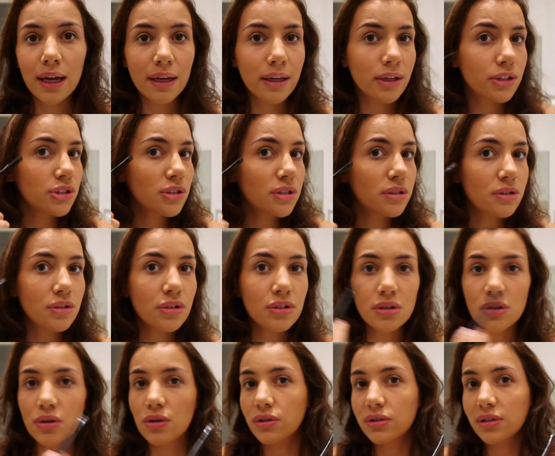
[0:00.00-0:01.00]
and it just
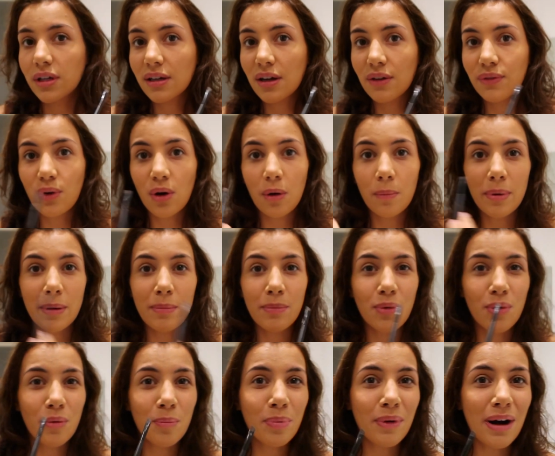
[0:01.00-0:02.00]
looks like I've got a bit
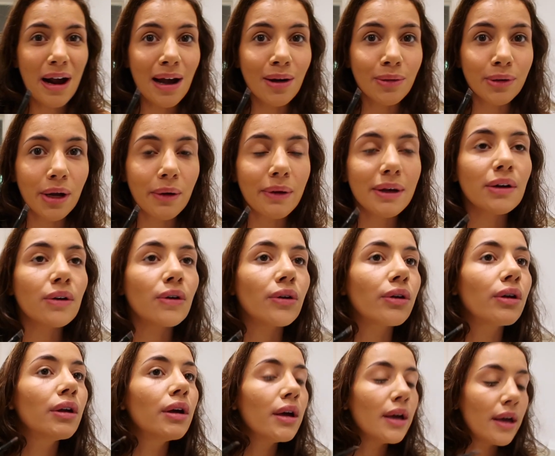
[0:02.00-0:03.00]
more brow going
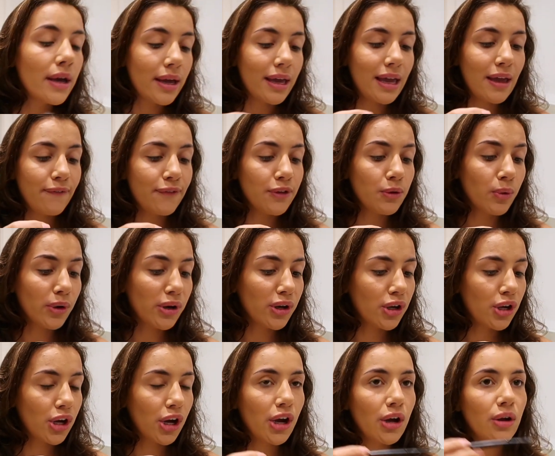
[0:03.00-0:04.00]
on. If you want
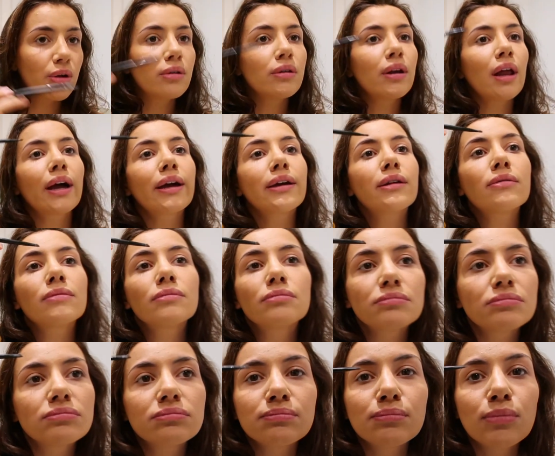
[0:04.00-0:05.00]
to go like
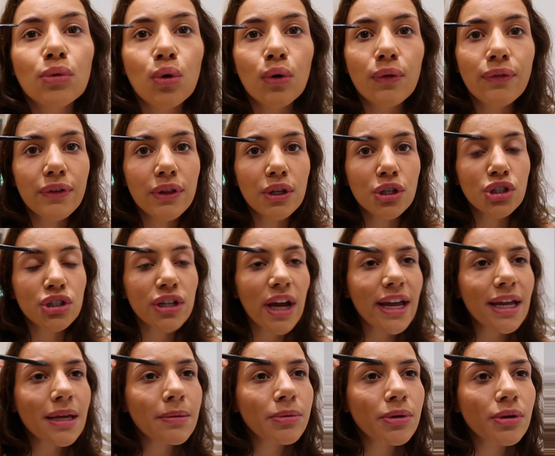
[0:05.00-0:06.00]
more for the
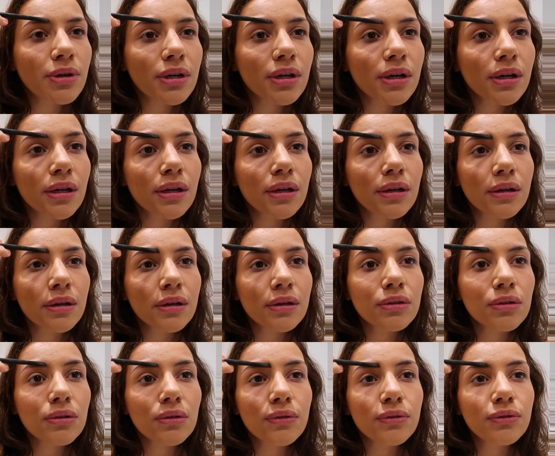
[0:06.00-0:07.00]
shape, you can
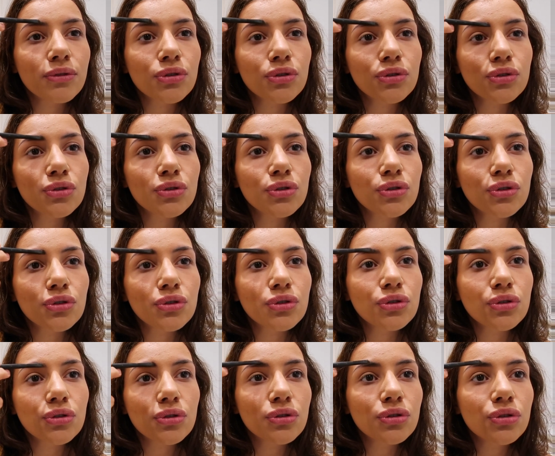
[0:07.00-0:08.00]
sort of
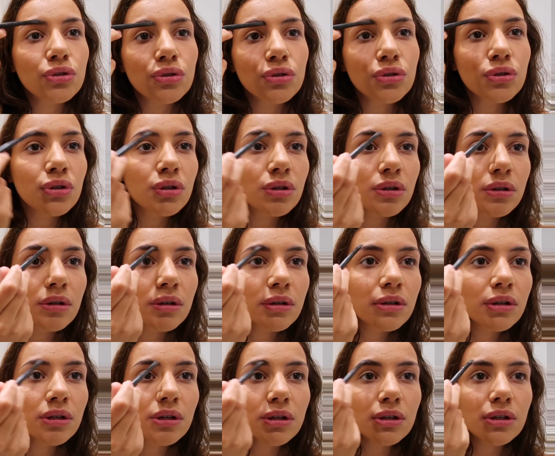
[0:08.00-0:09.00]

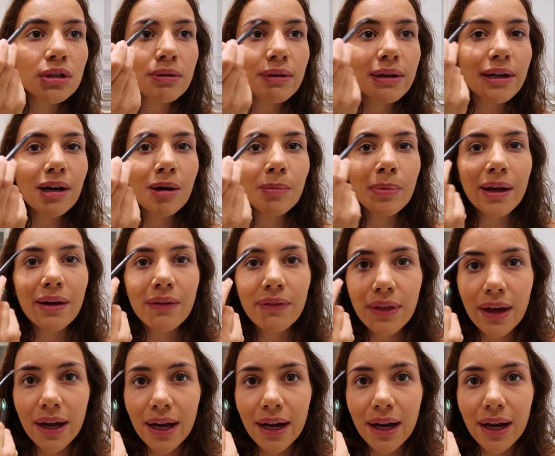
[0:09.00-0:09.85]
you can do a little bit of